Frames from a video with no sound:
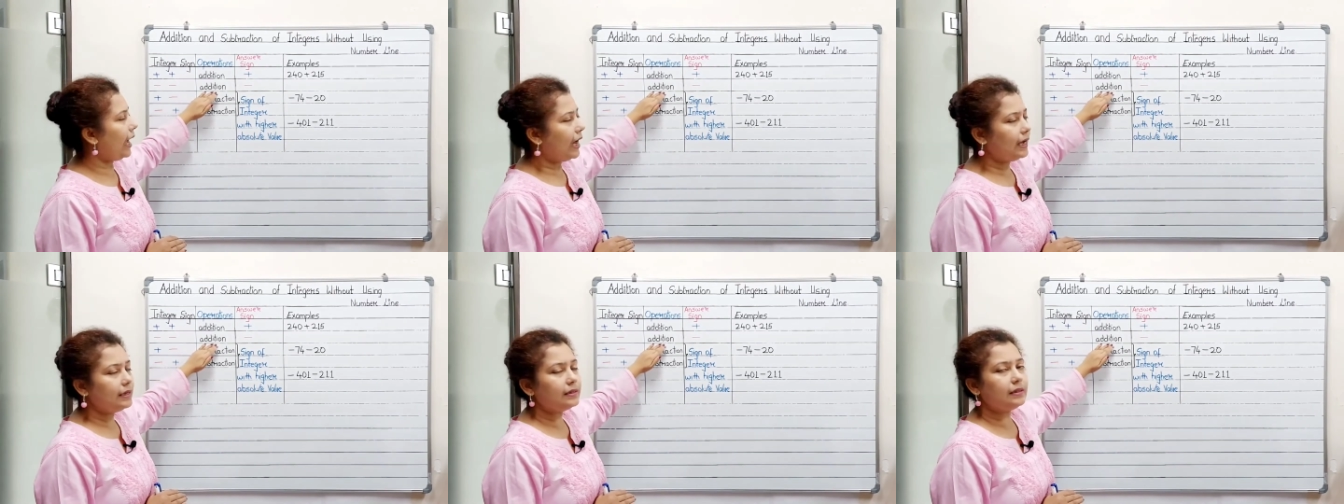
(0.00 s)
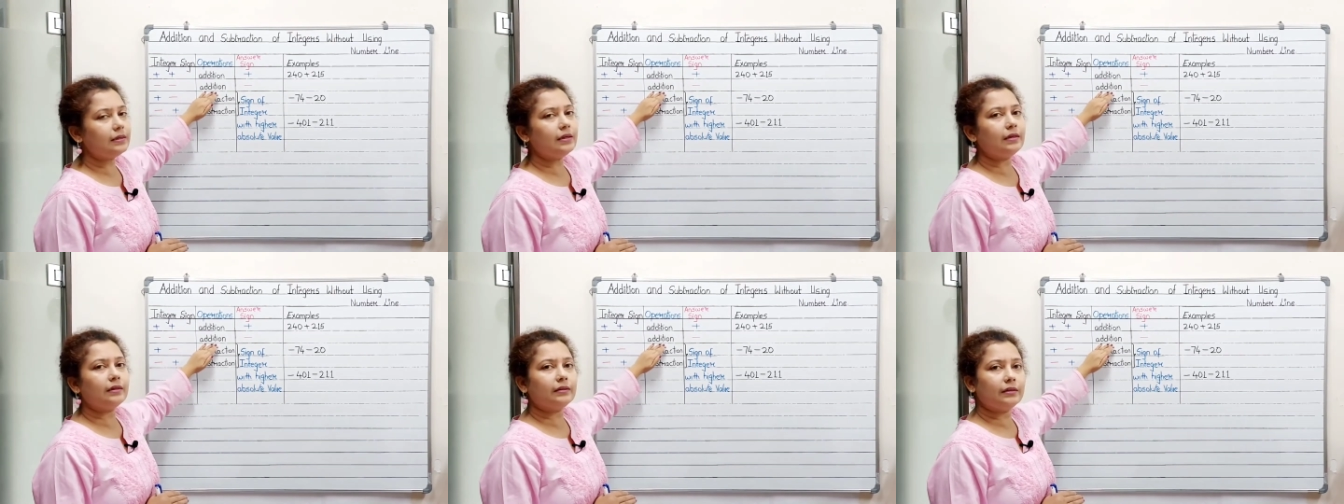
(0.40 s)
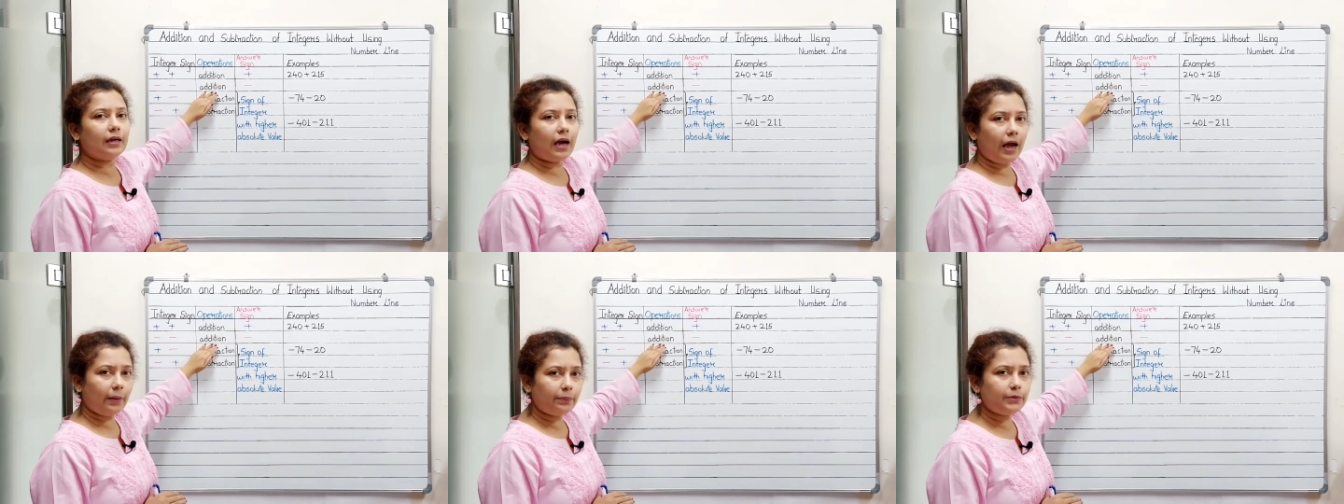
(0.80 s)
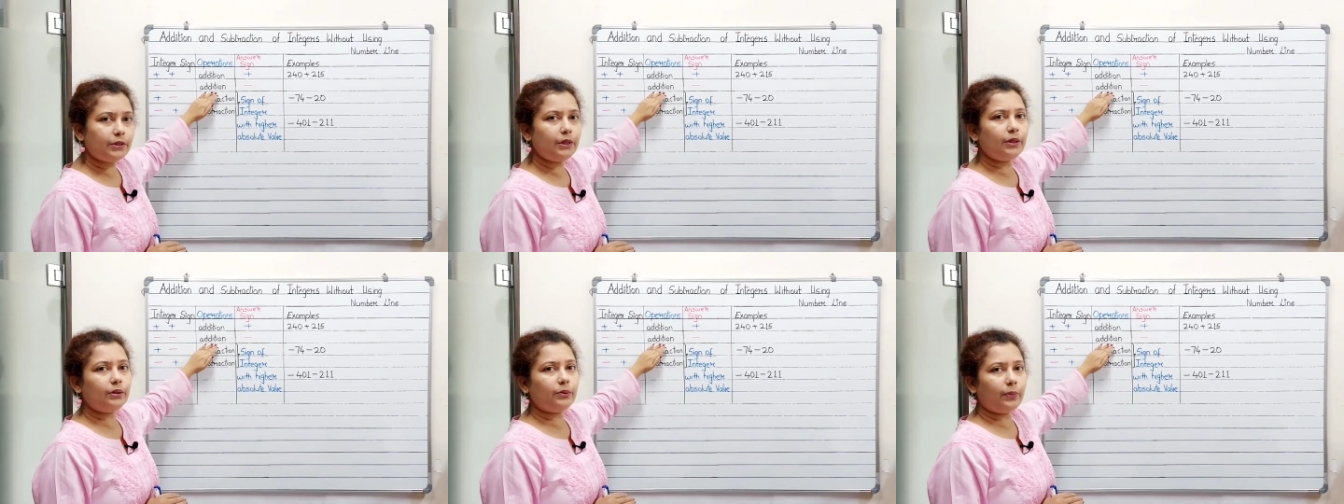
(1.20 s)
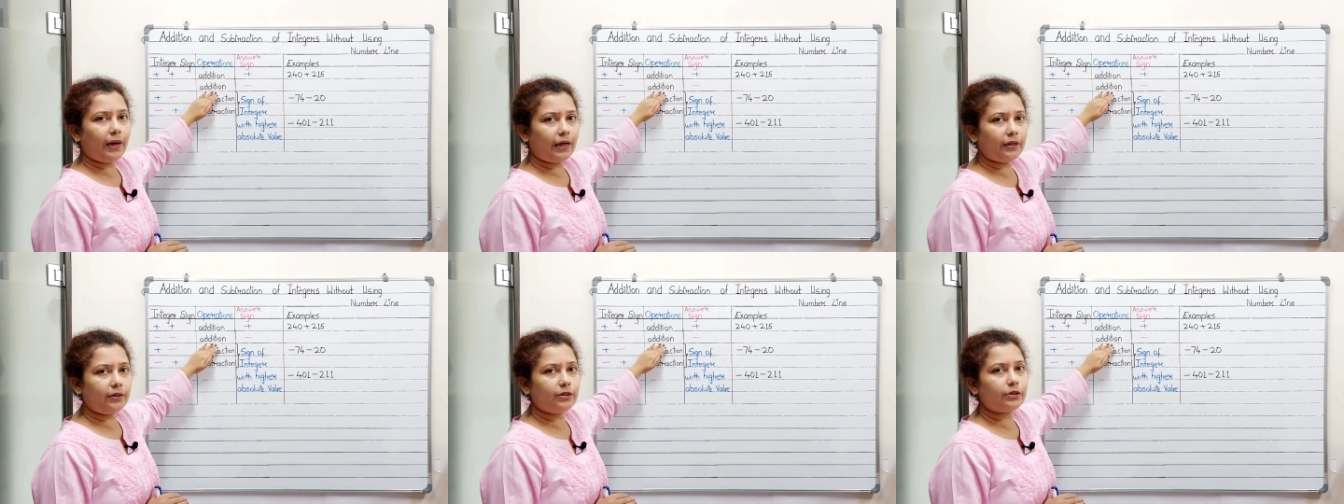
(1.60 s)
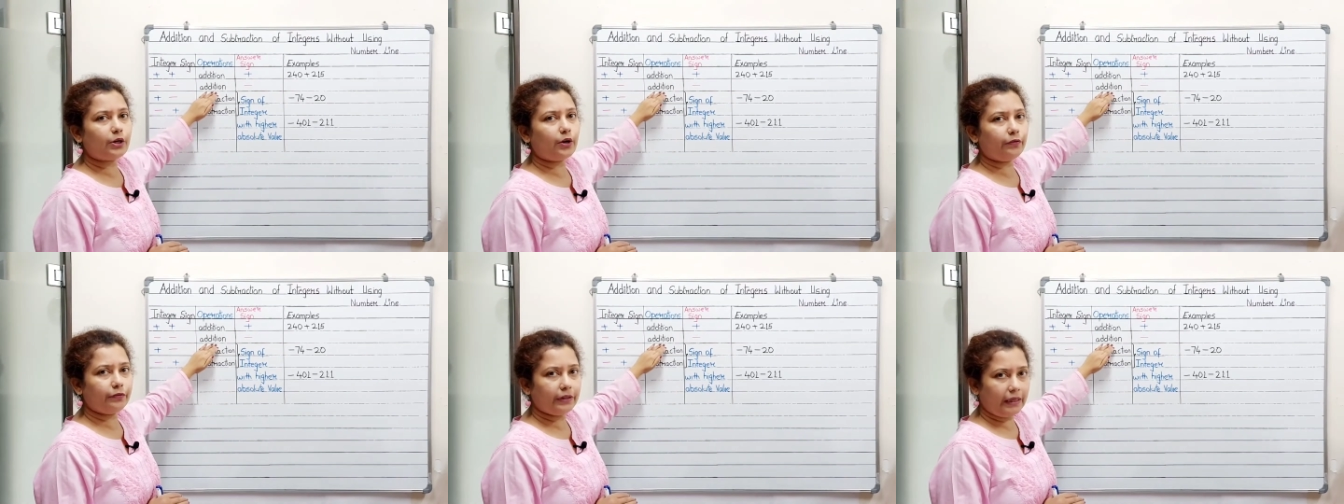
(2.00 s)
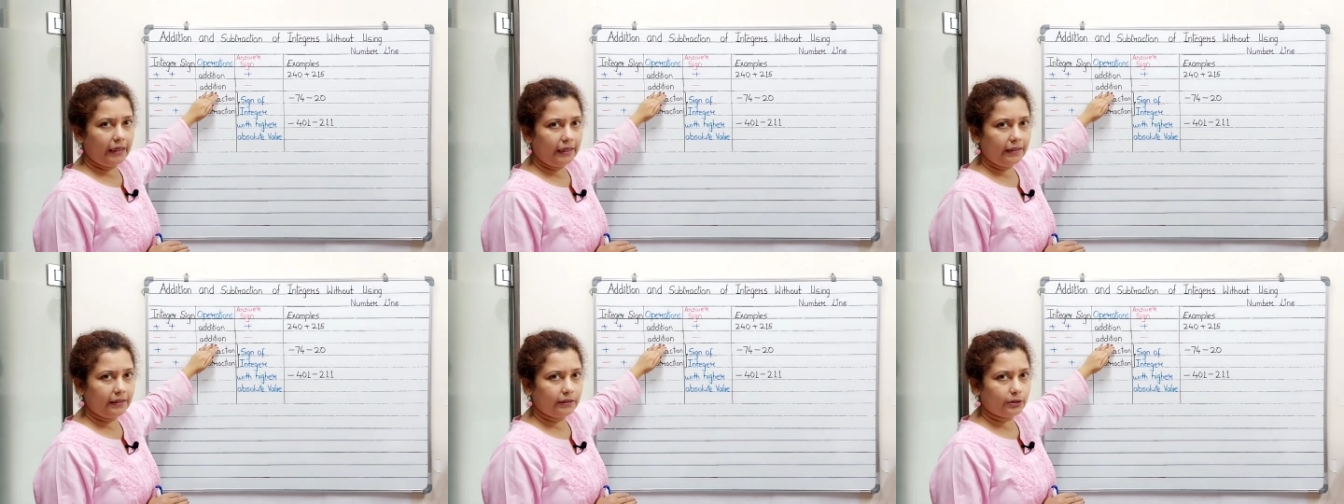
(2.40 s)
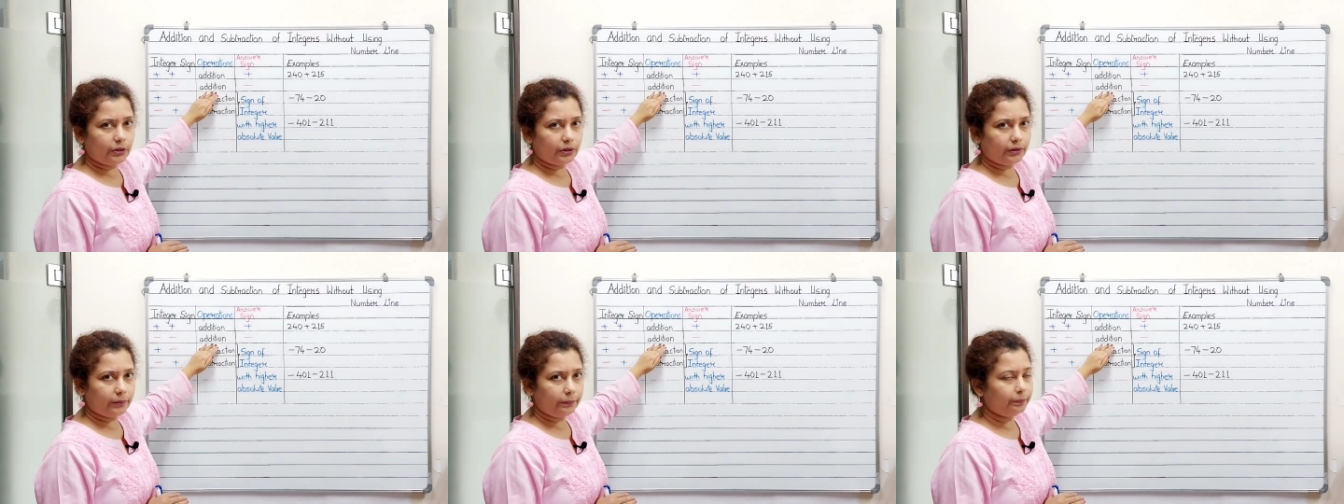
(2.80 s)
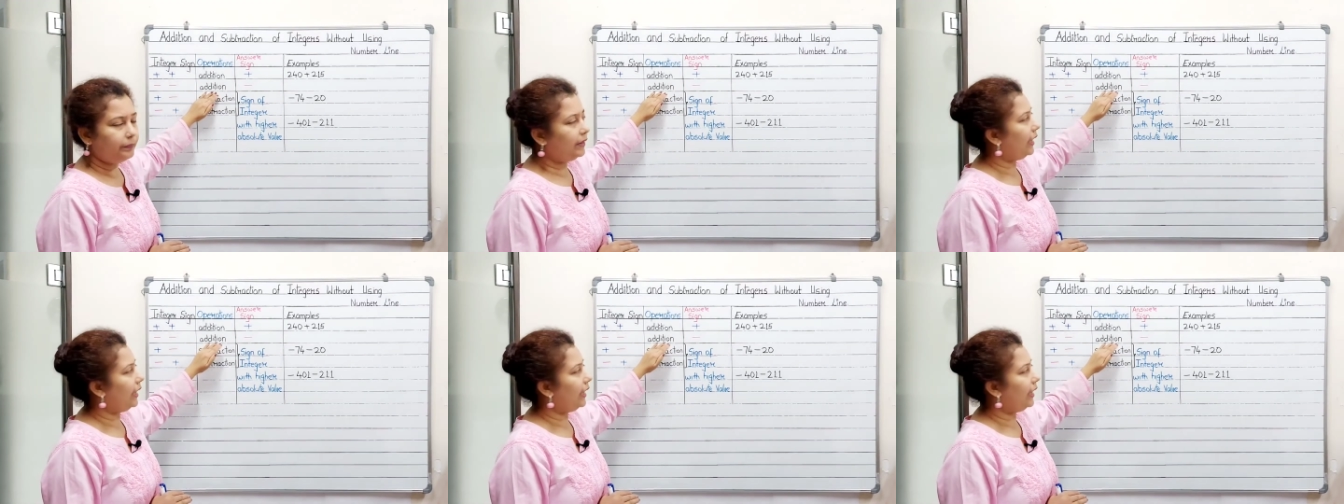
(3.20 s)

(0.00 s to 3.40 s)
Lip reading: add the absolute values of the integer